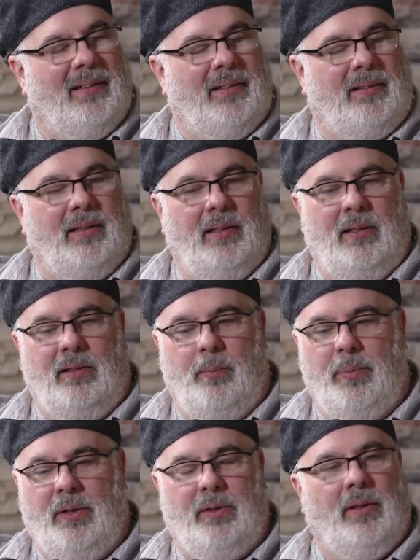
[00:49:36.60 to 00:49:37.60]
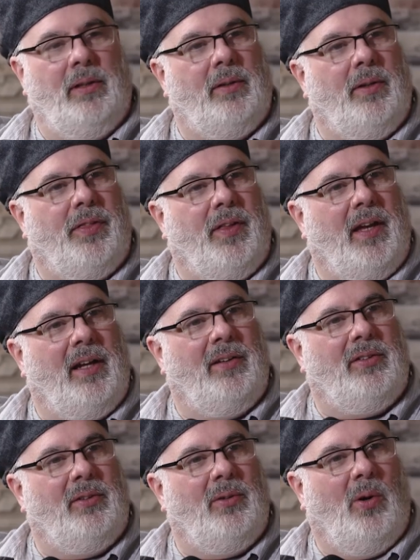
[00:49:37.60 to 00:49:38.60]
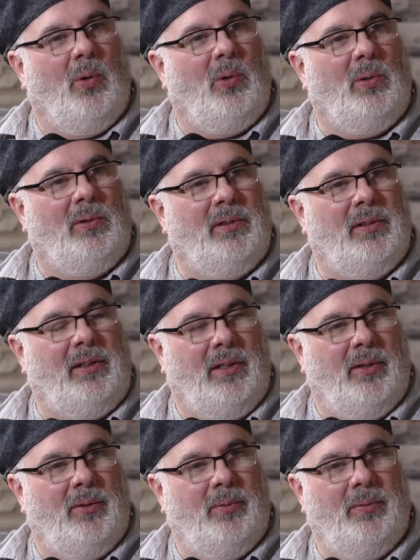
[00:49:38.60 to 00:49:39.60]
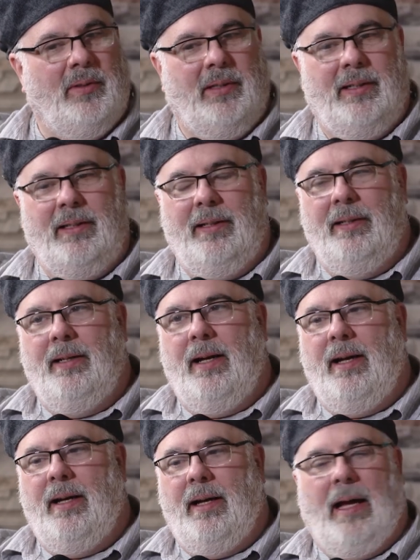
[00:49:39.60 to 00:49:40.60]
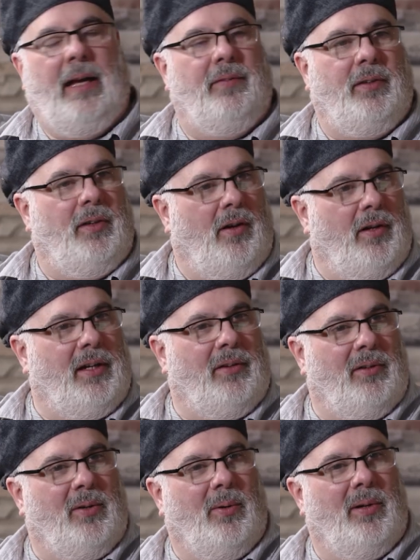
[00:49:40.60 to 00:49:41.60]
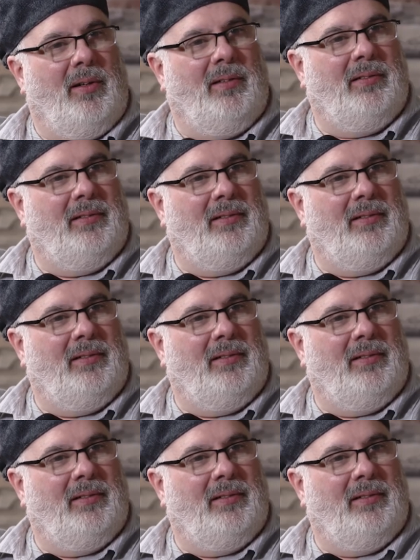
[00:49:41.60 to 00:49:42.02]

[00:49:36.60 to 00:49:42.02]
To build a little thing to hold, I have an audio recorder,